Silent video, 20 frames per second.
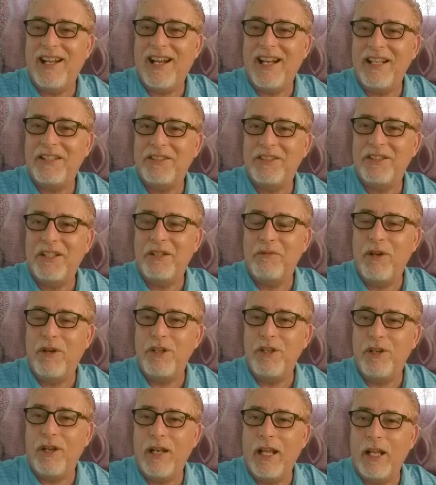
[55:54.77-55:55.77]
nice and
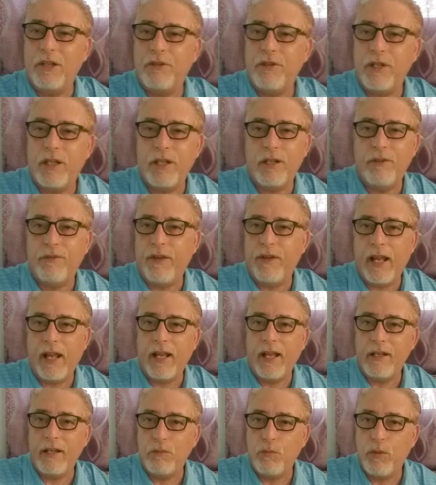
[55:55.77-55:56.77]
run your electric and a
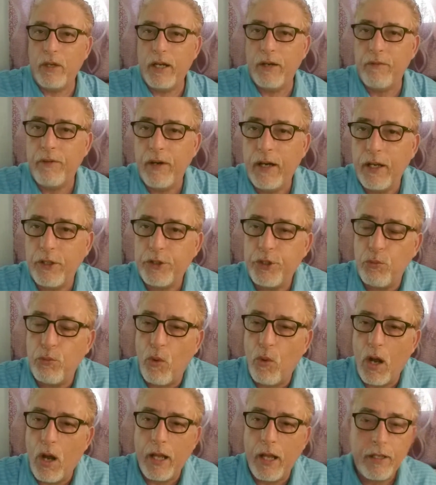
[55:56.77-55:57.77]
fan and whatever else you
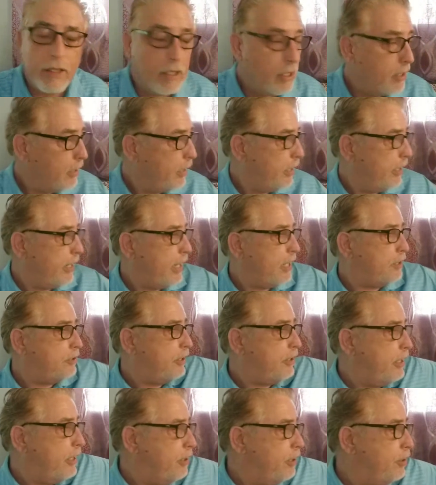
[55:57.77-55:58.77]
want and
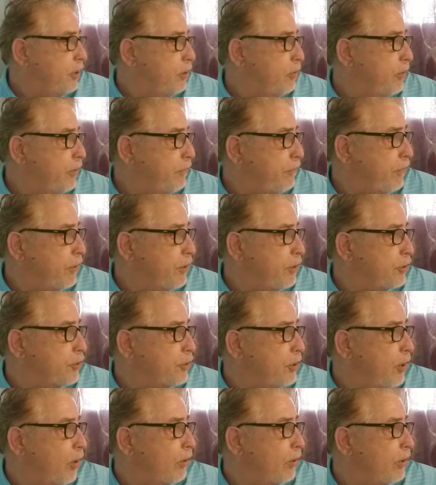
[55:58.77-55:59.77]
actually do it for your
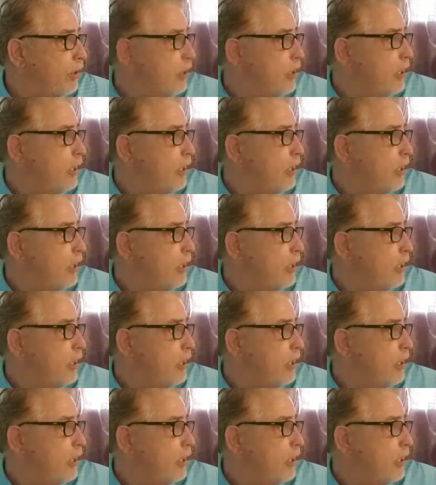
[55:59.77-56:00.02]
solar